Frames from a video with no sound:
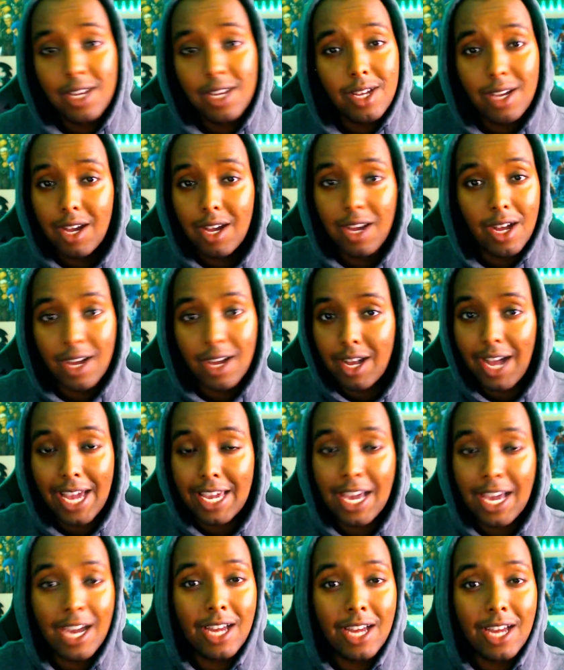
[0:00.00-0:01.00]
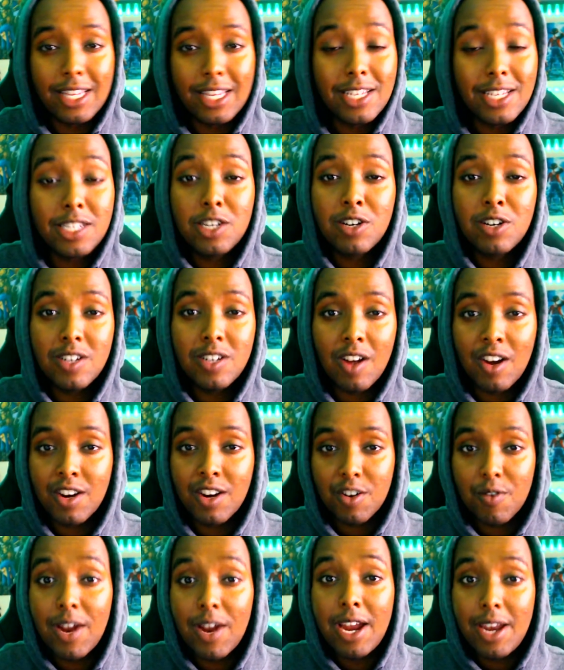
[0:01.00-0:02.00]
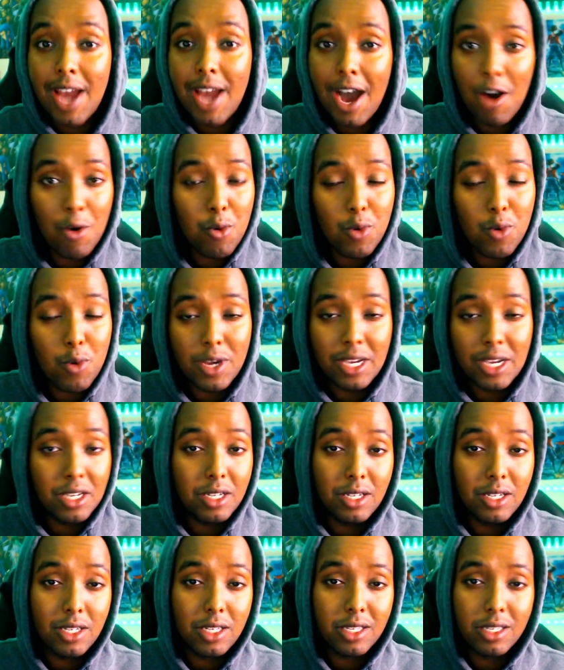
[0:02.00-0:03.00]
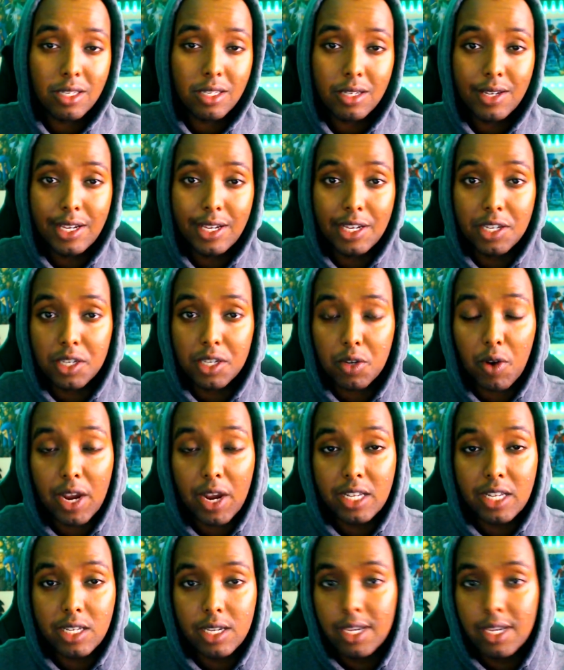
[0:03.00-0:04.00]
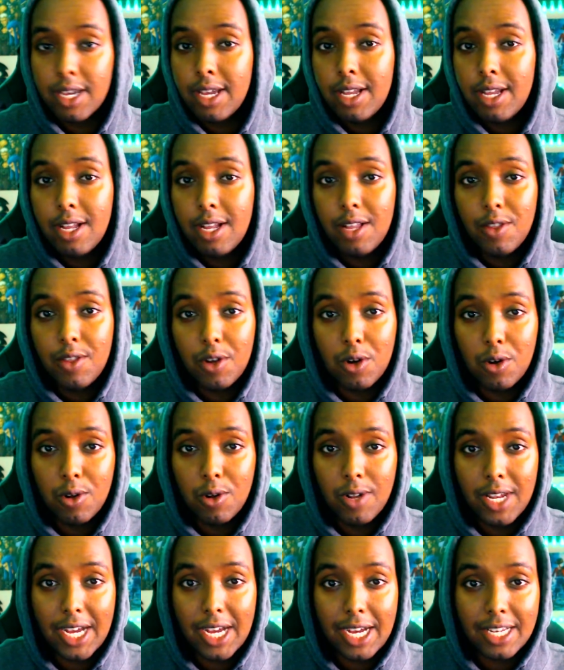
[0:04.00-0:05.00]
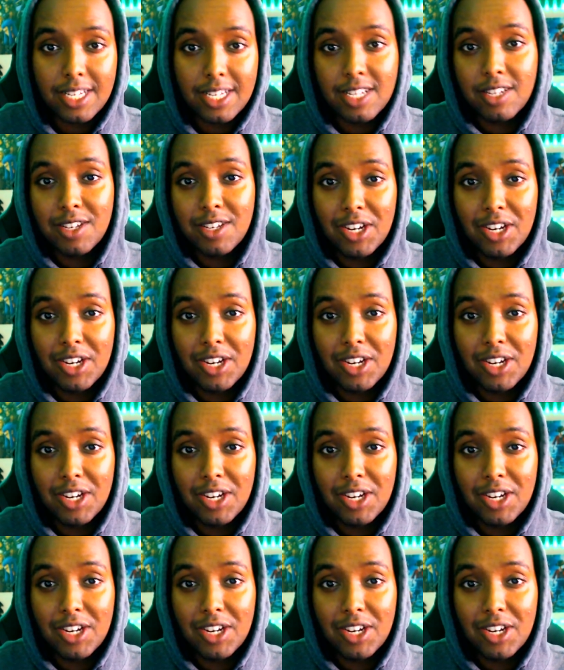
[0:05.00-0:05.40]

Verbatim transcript: Ugh, I can't. This current arc right now is is crazy. The whole uh, sister